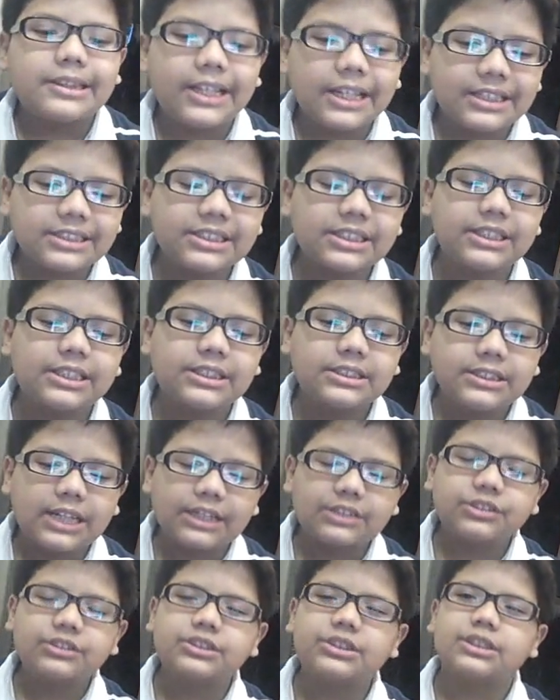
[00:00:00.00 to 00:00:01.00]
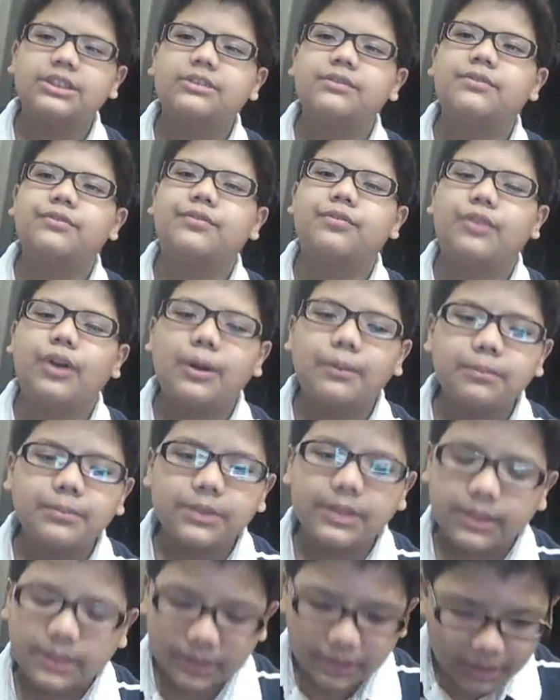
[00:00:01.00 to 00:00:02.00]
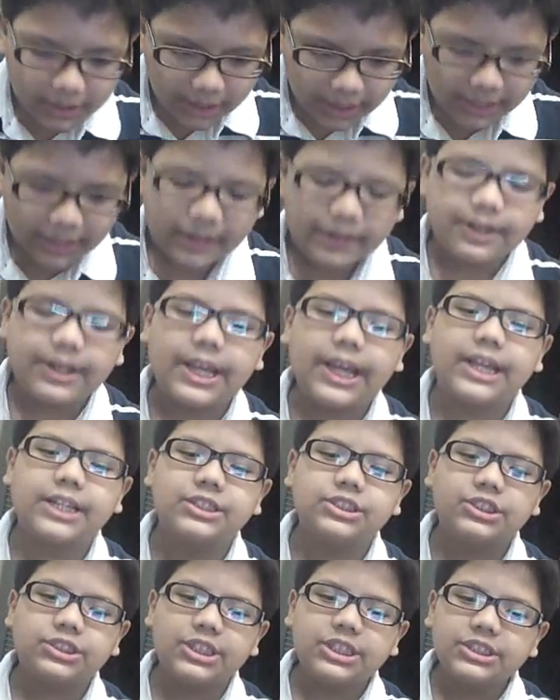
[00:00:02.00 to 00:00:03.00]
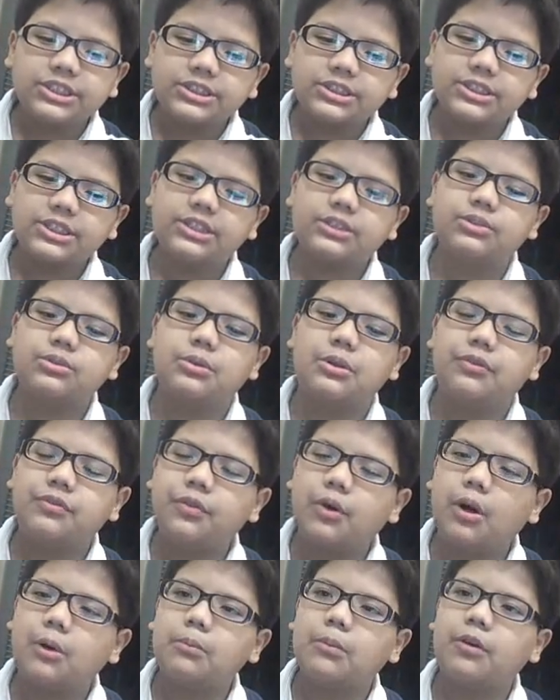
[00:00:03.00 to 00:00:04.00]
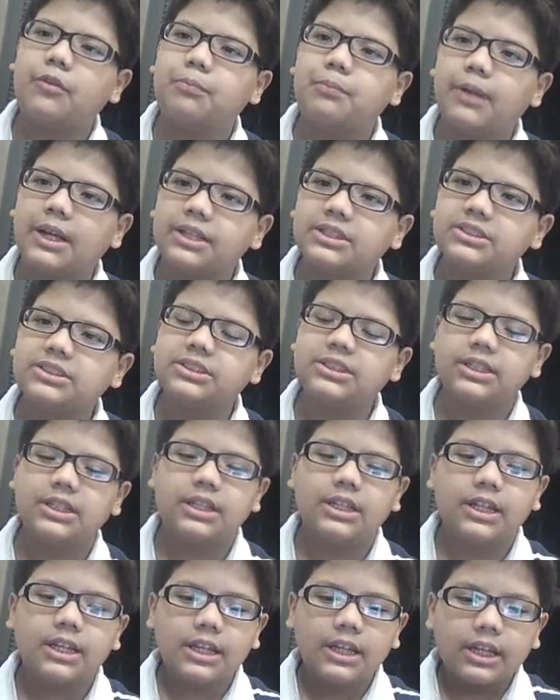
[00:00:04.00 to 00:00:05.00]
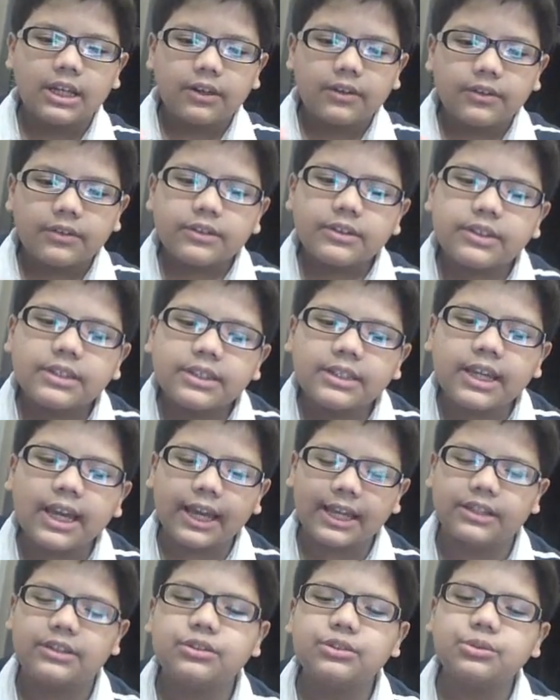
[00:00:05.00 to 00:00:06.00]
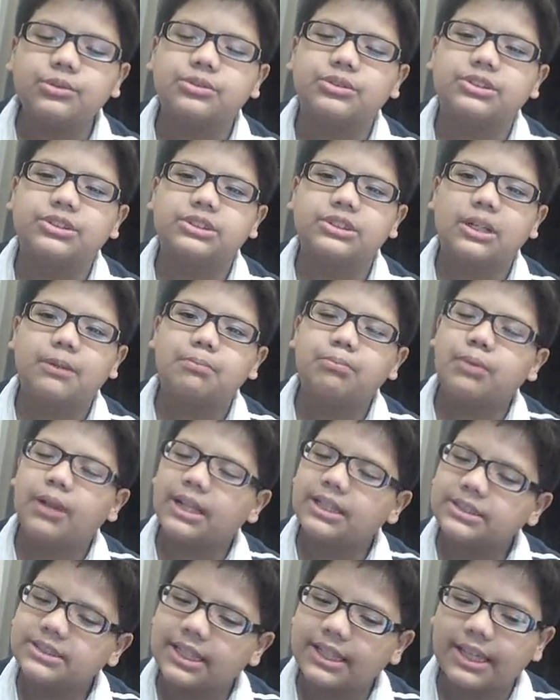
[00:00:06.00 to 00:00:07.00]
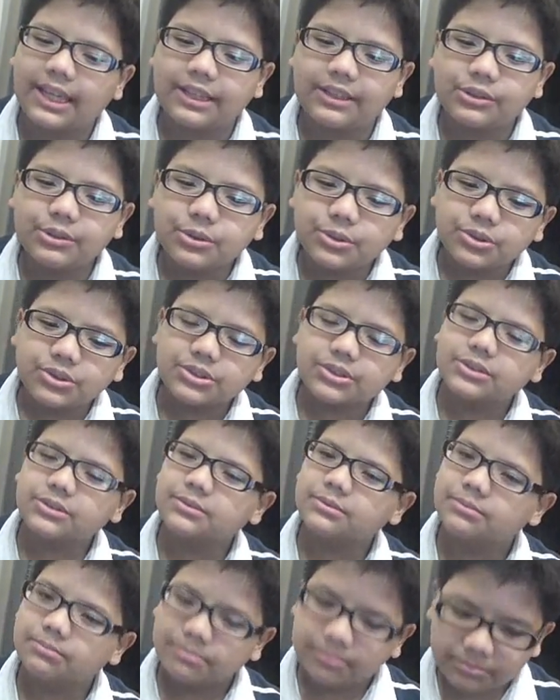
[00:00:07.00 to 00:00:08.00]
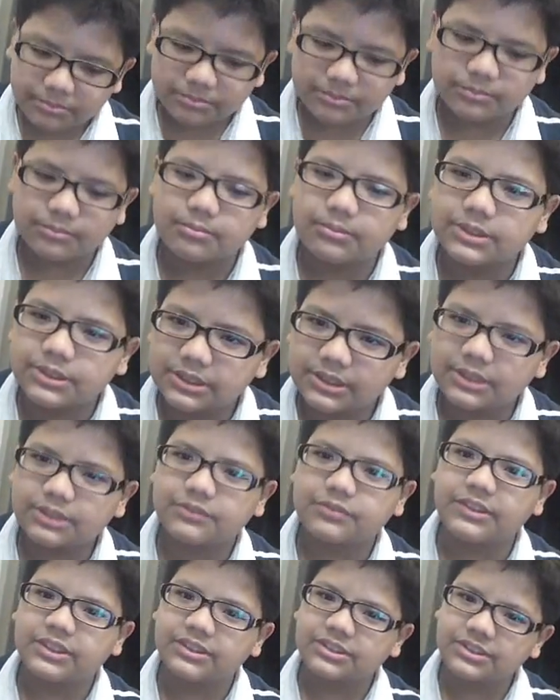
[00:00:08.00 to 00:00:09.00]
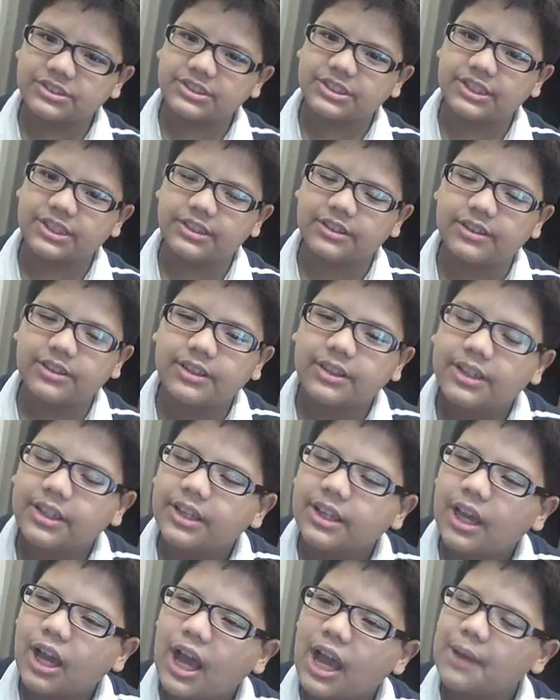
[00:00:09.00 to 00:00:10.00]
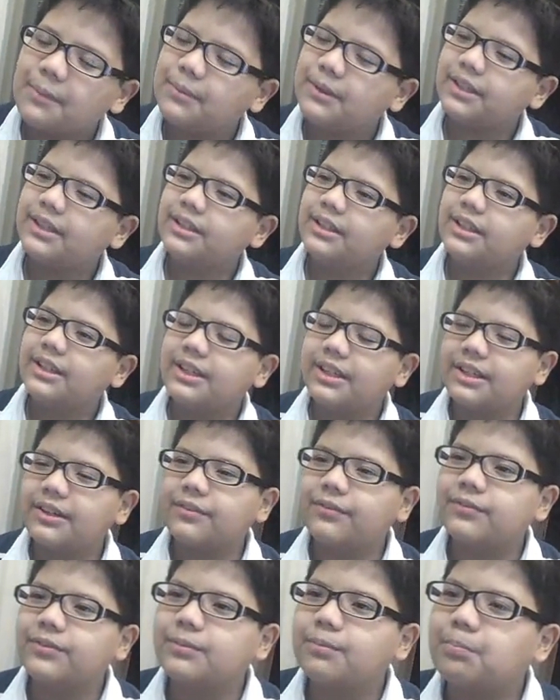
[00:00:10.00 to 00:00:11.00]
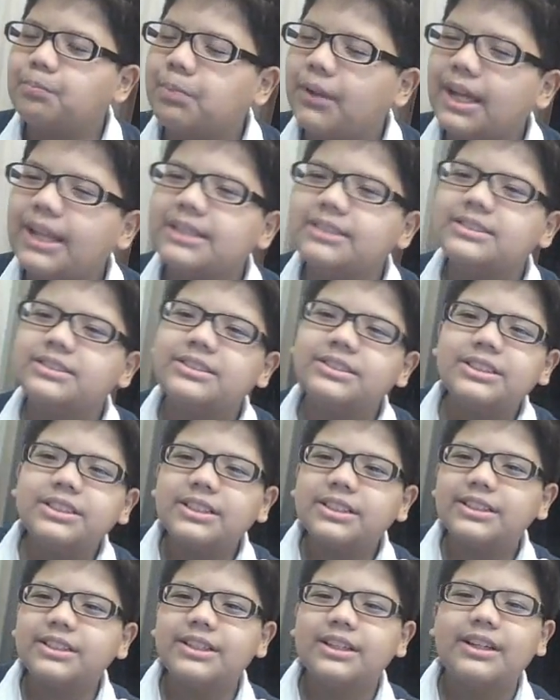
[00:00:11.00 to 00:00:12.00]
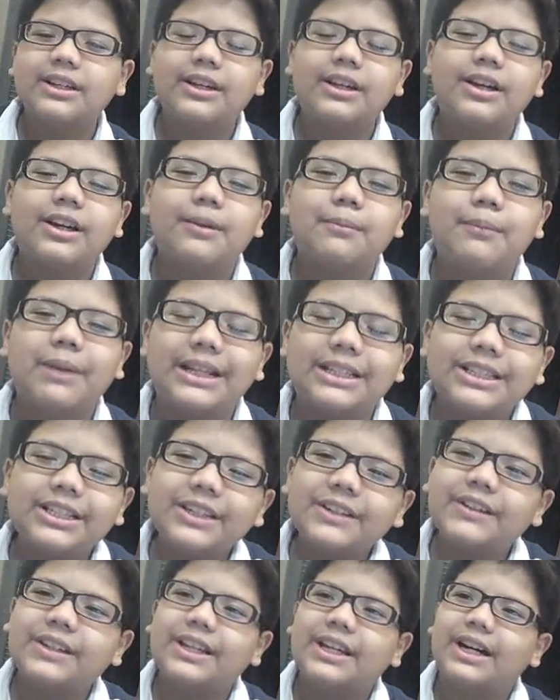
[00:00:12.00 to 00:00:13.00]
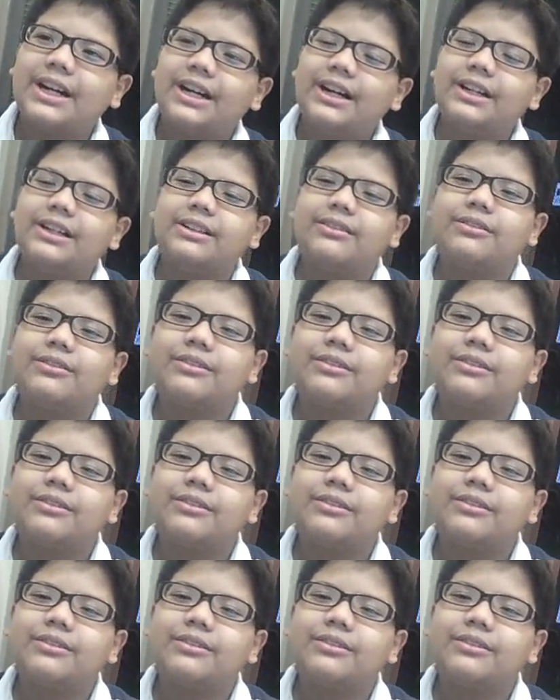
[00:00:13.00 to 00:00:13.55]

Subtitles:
takes in nitrogen from the air and changes it to a form of plants can use. A plant that can use. Isn't it interesting? I mean, if plants needed bacteria,